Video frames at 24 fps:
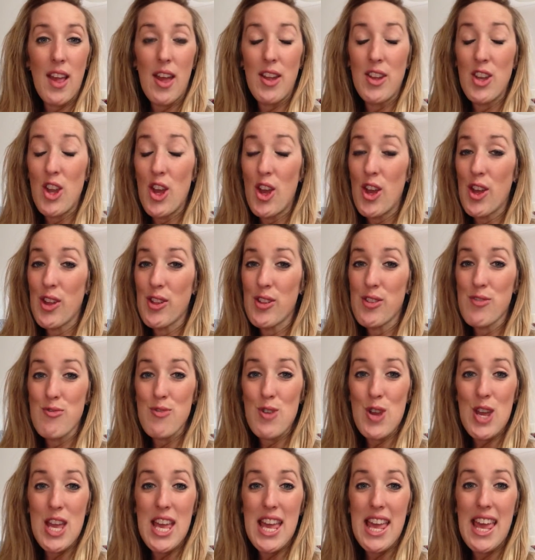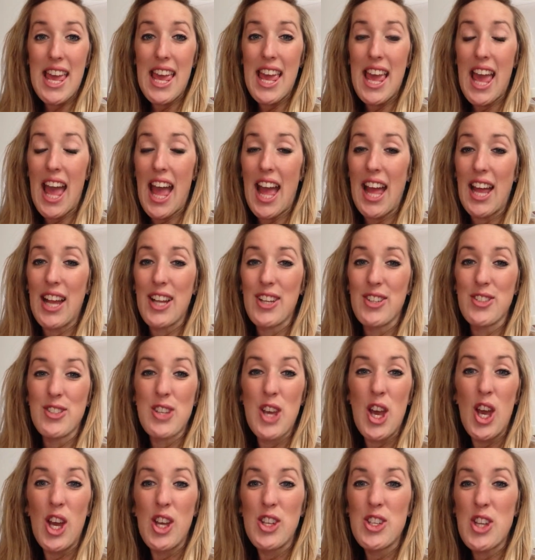nursery and
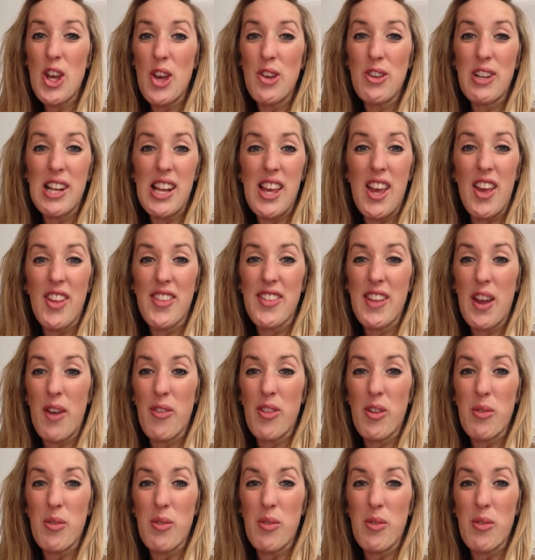totally herself,